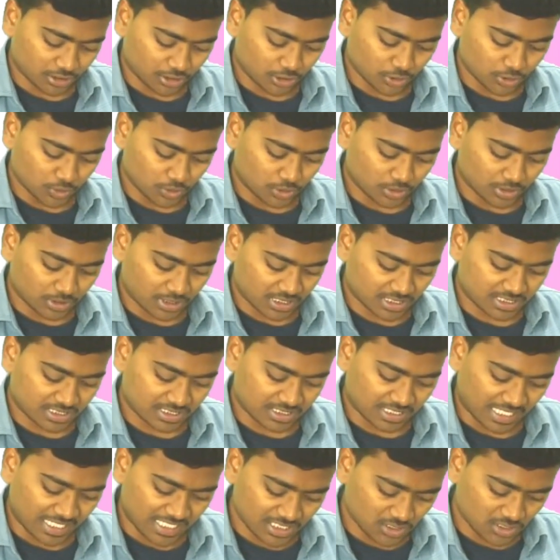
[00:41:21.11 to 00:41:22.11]
Due to the
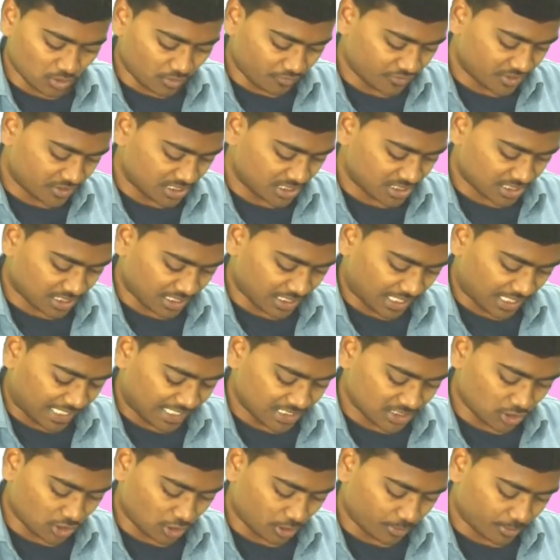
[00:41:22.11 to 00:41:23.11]
size of this
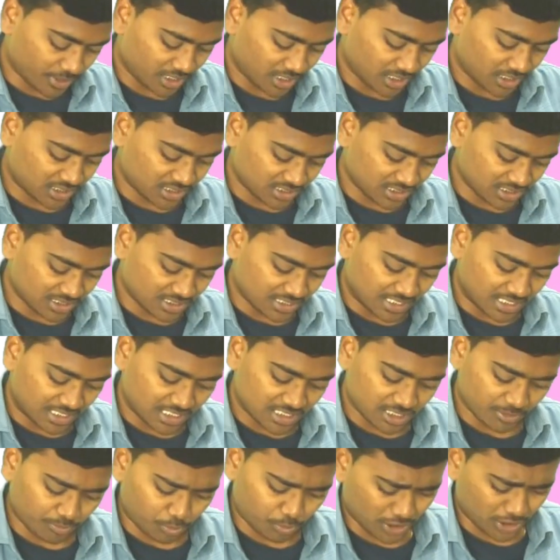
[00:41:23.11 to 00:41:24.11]
client's operations, there
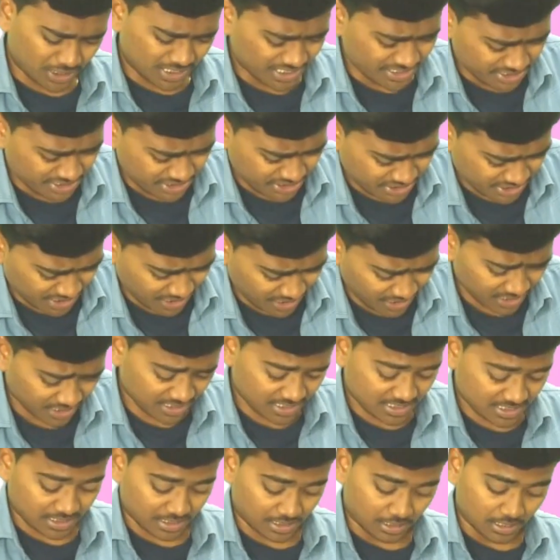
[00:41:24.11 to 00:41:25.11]
is a potential
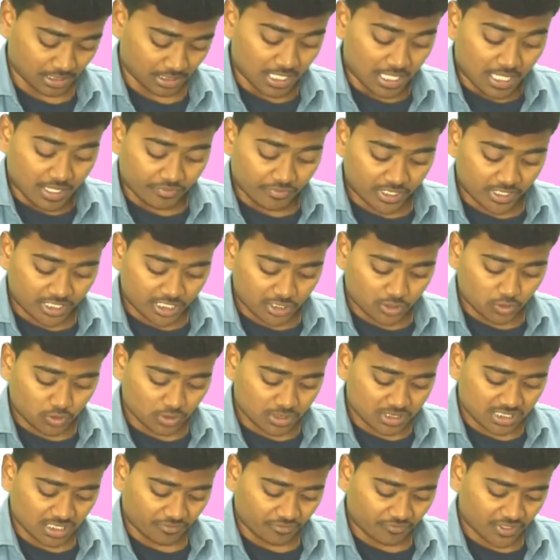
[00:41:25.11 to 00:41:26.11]
risk that it could
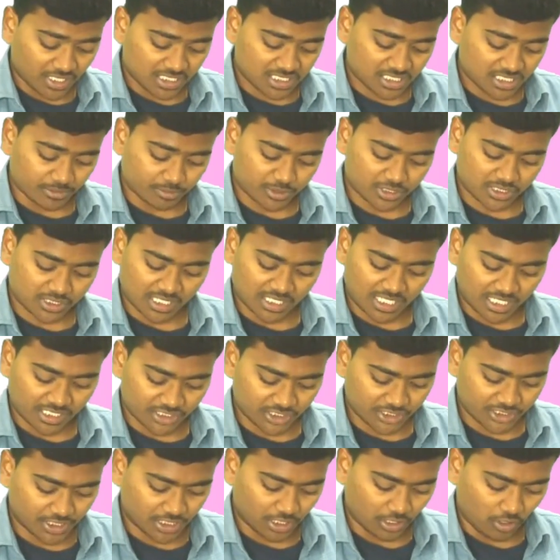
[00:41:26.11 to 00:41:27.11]
suffer a
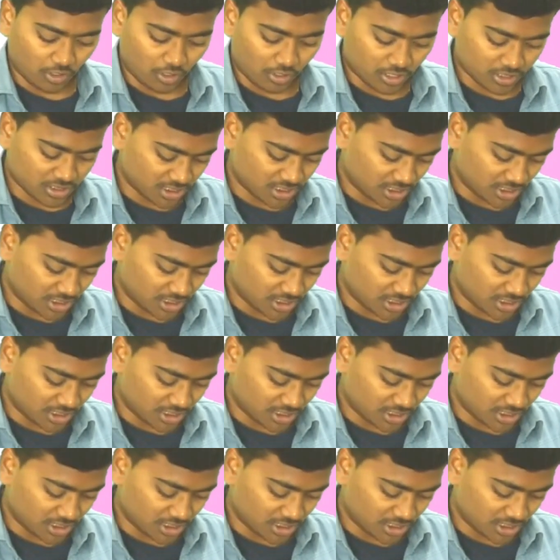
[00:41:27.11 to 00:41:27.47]
substantial loss.